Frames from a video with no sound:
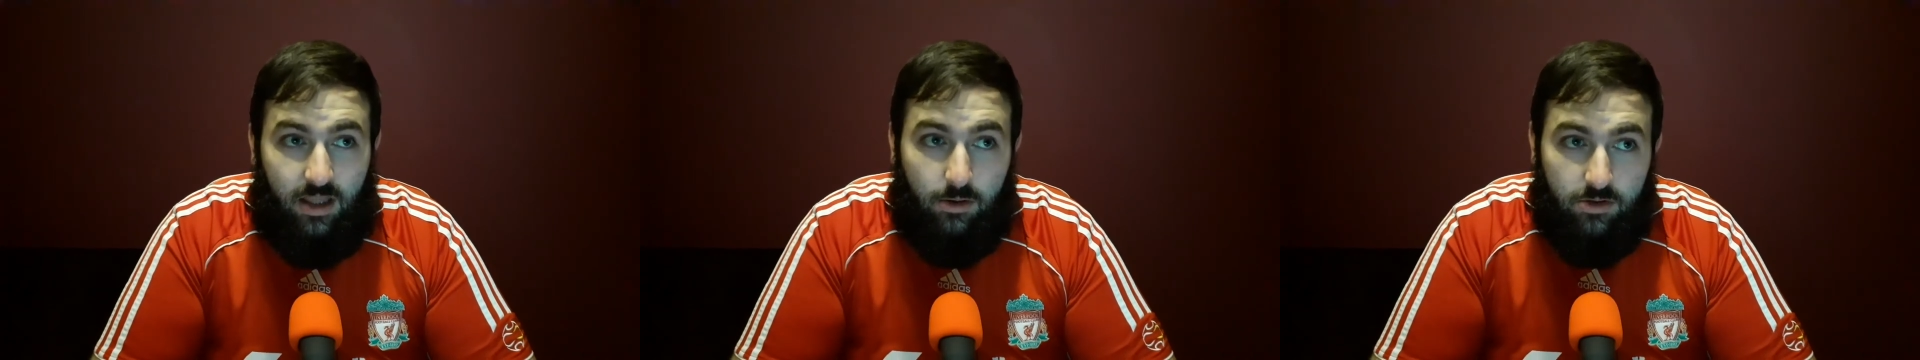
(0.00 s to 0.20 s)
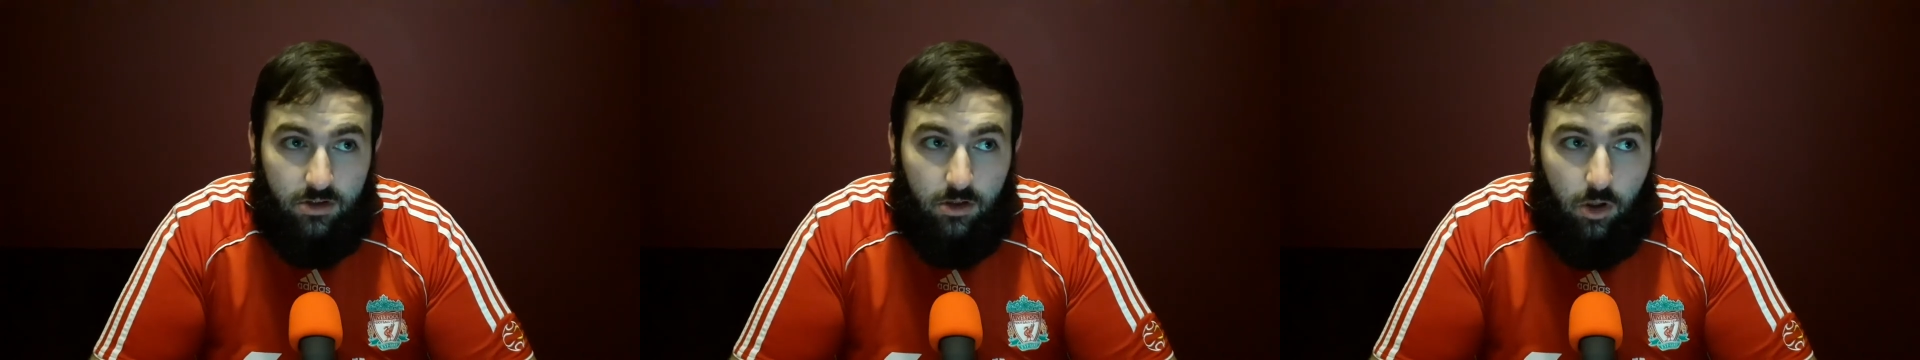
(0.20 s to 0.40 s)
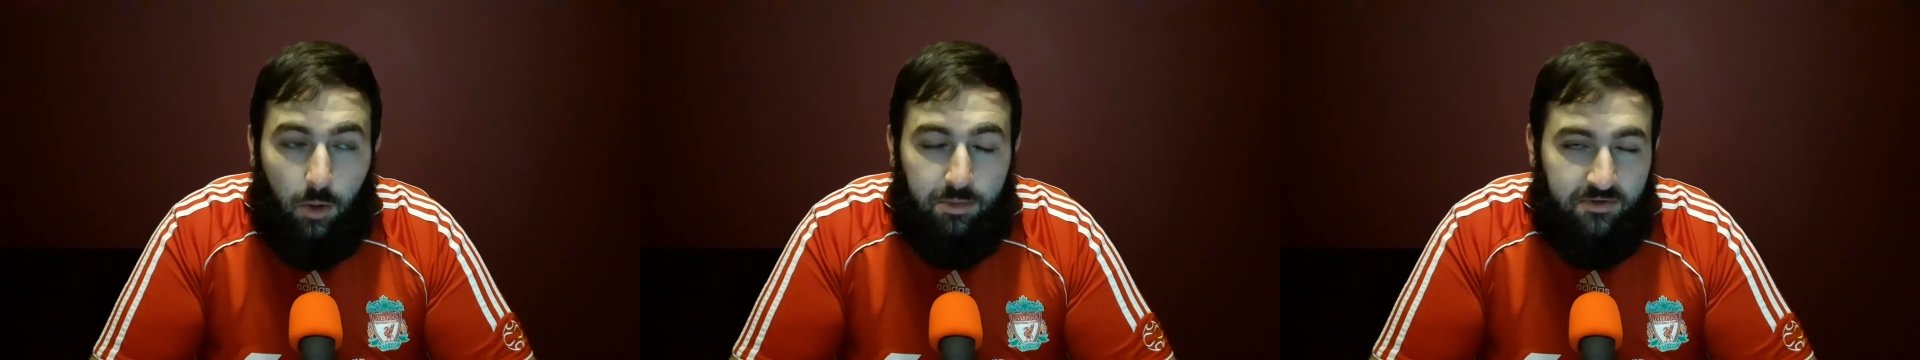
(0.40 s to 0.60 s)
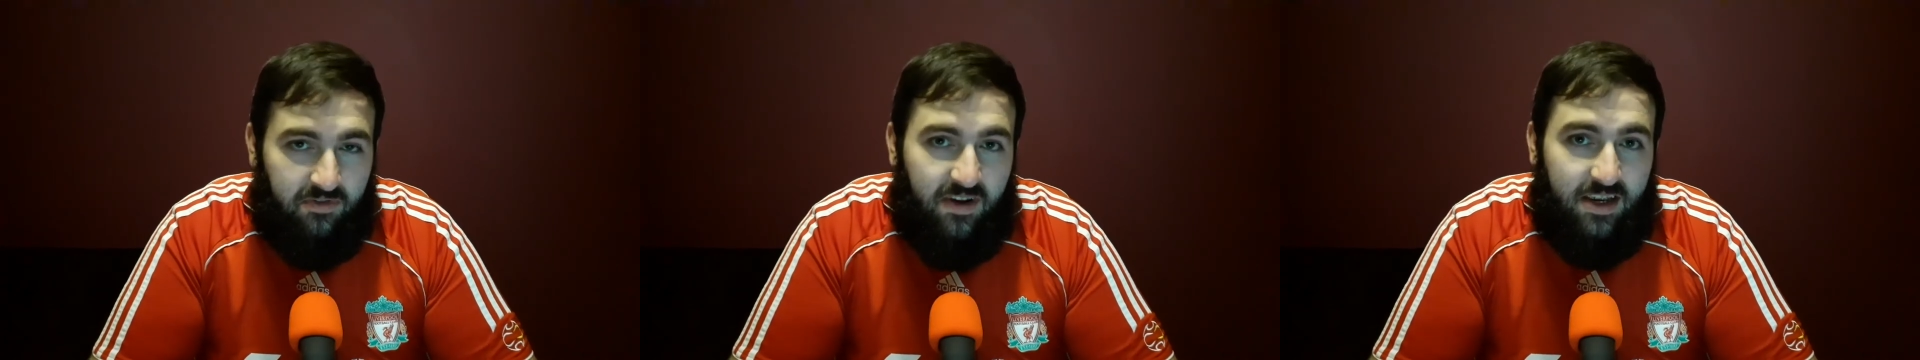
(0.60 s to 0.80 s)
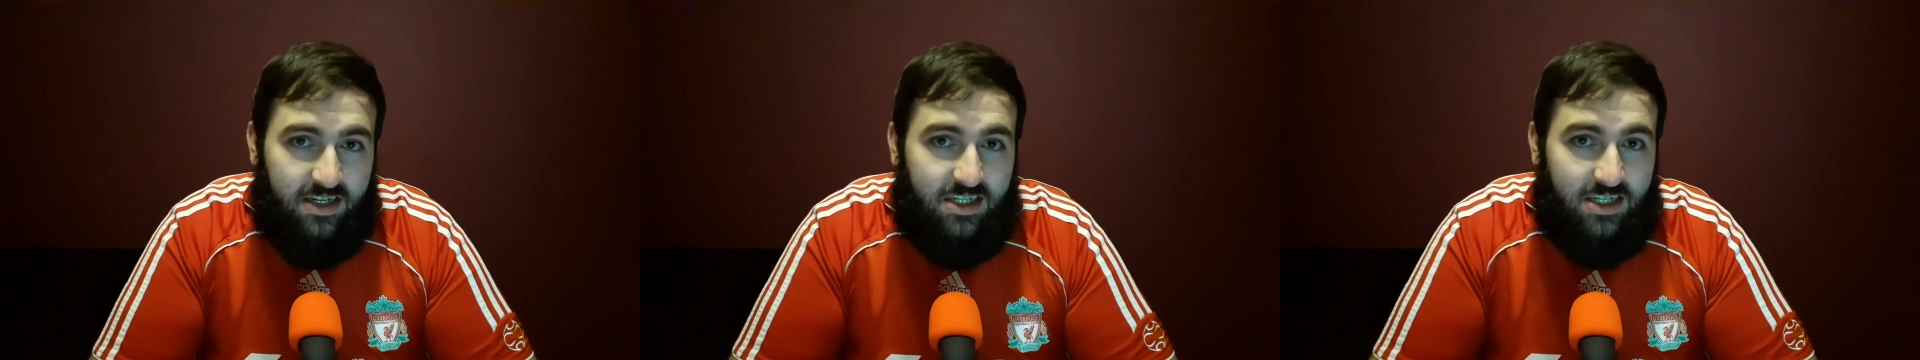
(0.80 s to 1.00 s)
That was Klopp's
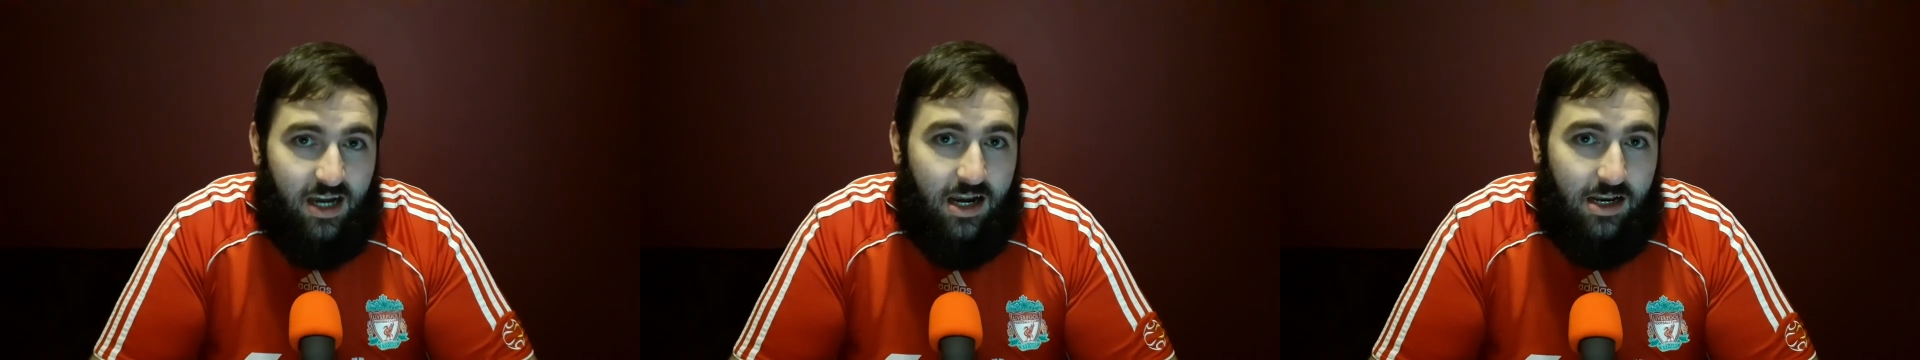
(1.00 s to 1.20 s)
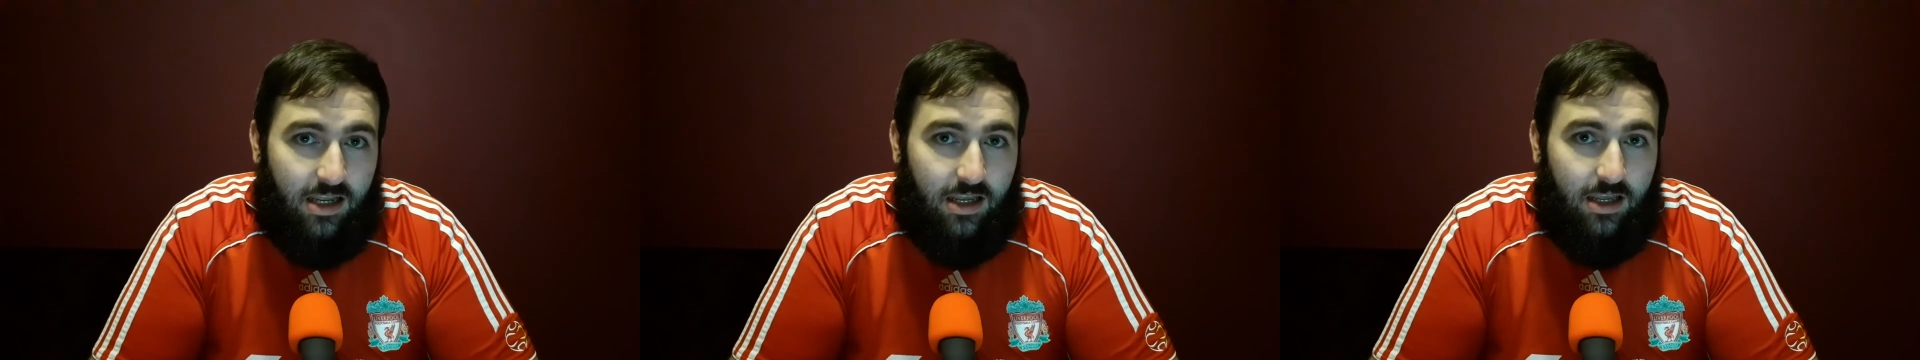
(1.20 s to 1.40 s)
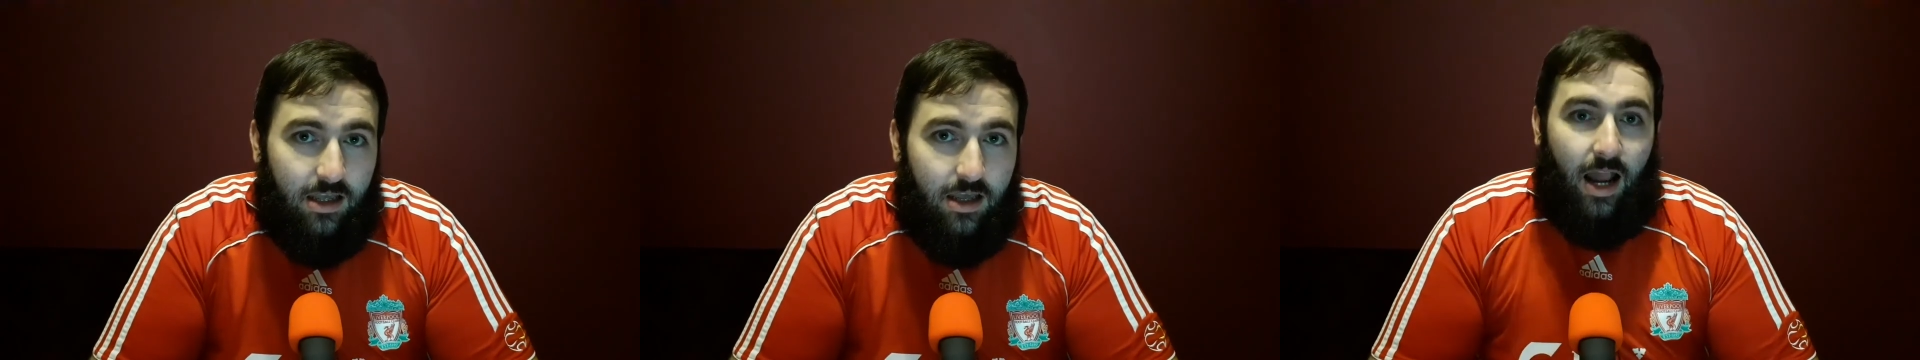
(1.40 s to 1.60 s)
first signing.